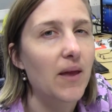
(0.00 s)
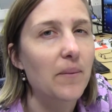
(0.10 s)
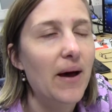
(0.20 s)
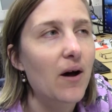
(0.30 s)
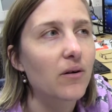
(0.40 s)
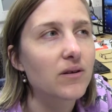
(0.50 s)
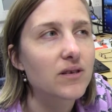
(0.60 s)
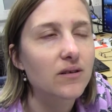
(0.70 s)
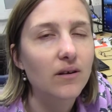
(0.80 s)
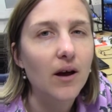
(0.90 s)

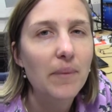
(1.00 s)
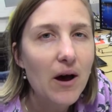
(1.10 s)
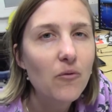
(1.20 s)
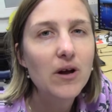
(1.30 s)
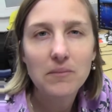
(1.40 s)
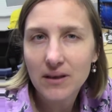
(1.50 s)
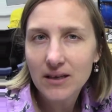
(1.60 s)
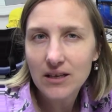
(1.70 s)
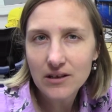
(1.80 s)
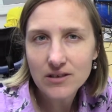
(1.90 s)
about 1
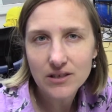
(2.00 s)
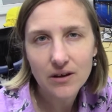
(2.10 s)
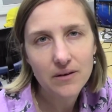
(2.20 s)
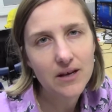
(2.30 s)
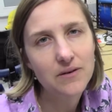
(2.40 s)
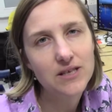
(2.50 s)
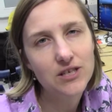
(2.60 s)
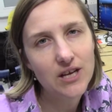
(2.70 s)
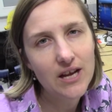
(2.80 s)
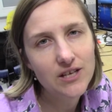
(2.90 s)
million years ago, there was
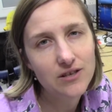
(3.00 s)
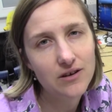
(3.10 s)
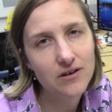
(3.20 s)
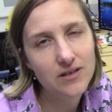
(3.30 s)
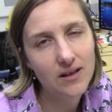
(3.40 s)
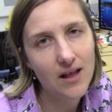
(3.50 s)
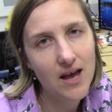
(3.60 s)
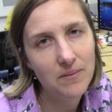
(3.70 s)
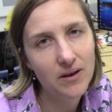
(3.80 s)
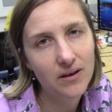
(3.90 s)
a change in the Earth's
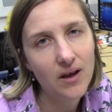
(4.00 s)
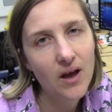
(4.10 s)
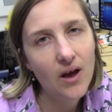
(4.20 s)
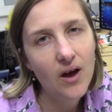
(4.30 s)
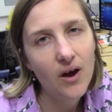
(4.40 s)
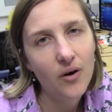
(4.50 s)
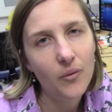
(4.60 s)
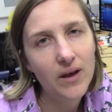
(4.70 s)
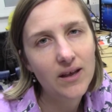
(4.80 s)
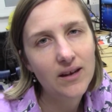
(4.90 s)
climate
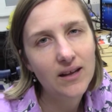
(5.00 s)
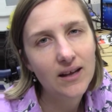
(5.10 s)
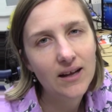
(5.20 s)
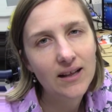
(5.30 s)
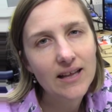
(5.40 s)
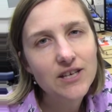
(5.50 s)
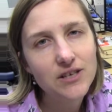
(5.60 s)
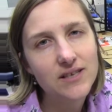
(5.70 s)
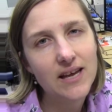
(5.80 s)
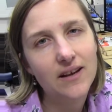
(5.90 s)
when
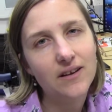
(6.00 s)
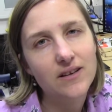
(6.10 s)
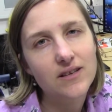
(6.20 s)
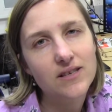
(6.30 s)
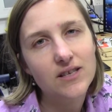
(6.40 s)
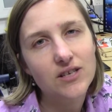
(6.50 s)
glacial cycles